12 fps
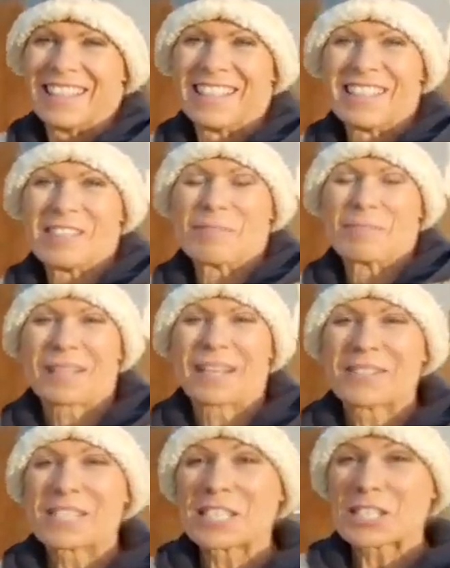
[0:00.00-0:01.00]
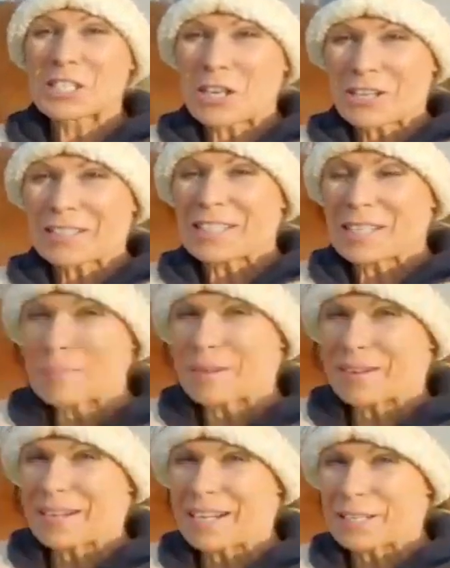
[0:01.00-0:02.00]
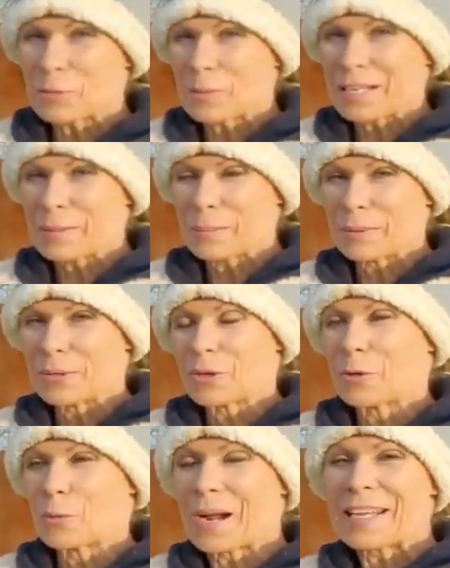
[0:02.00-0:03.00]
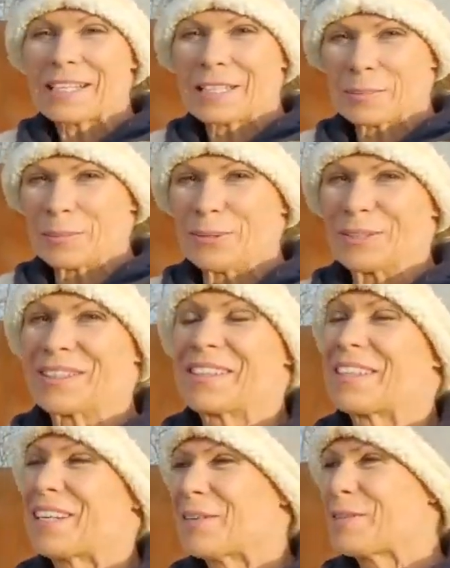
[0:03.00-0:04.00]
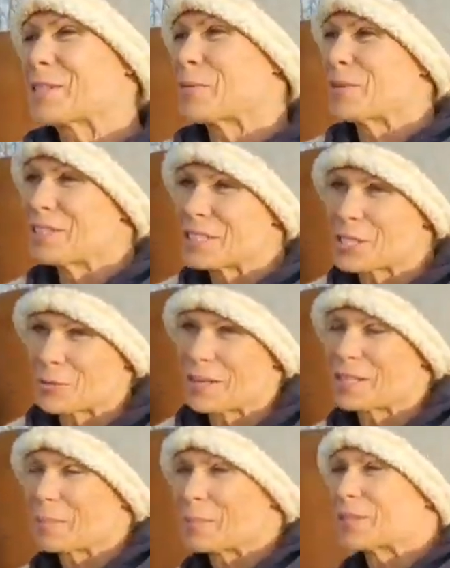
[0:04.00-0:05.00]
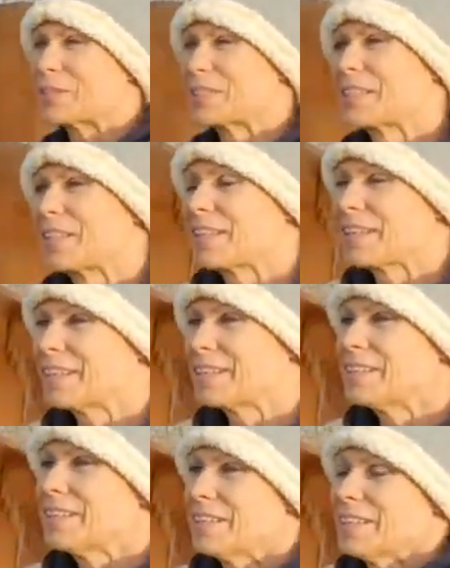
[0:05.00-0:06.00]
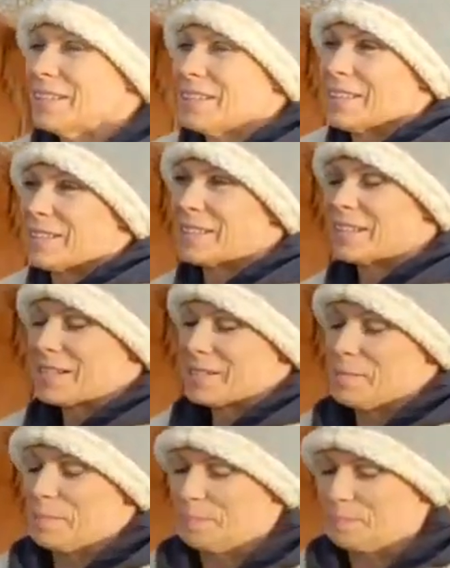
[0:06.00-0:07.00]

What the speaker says: I was just talking about how to write a book or writing a book that I always wanted to write a book that, but